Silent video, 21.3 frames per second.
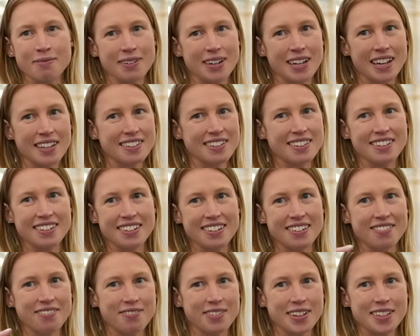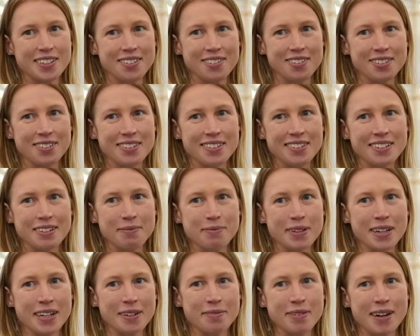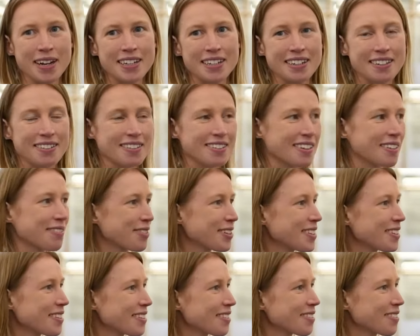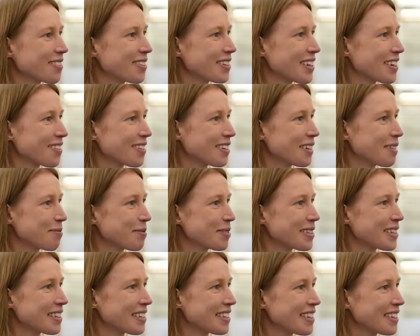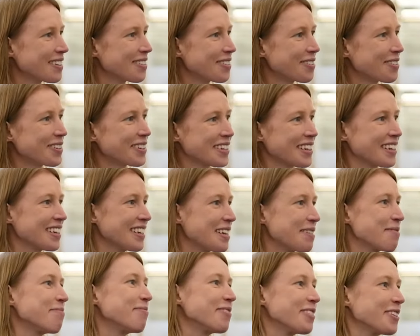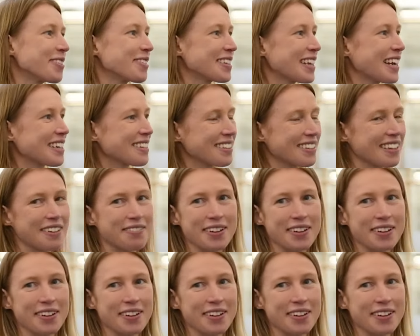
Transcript: Yeah, I would certainly do it again um, for sure. So, um, I mean, I said it was it was a great time